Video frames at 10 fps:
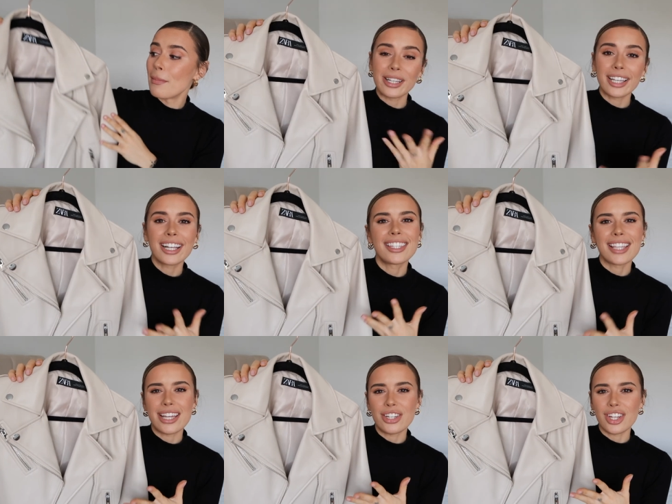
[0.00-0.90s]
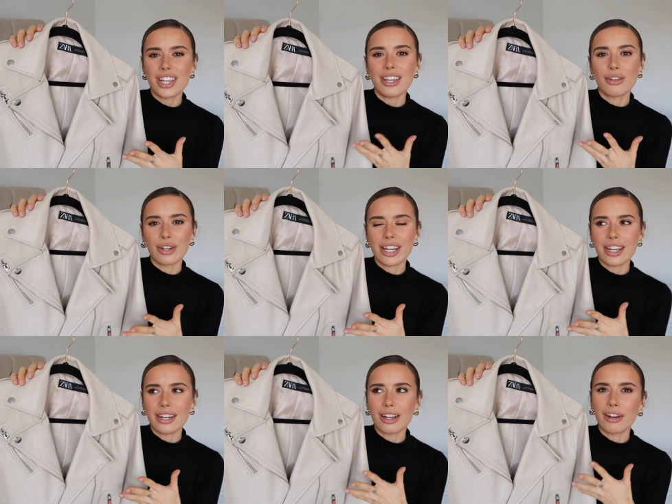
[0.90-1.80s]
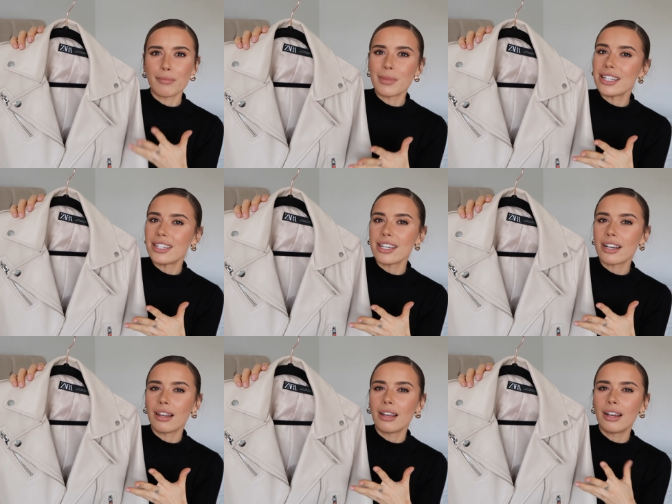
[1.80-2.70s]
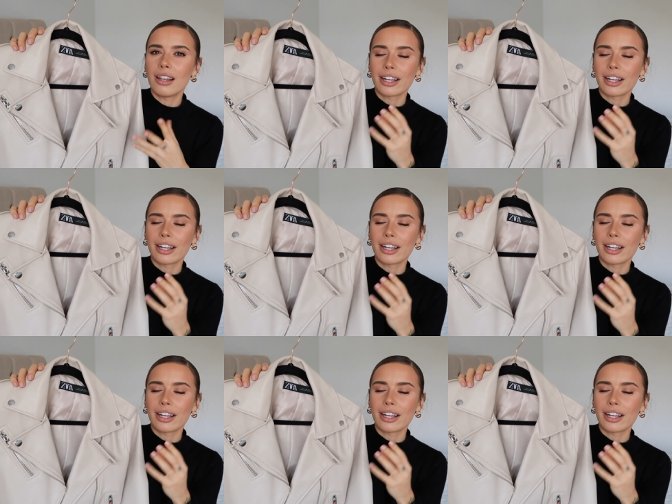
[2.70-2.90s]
But it's like a sagey green, kind of minty colour,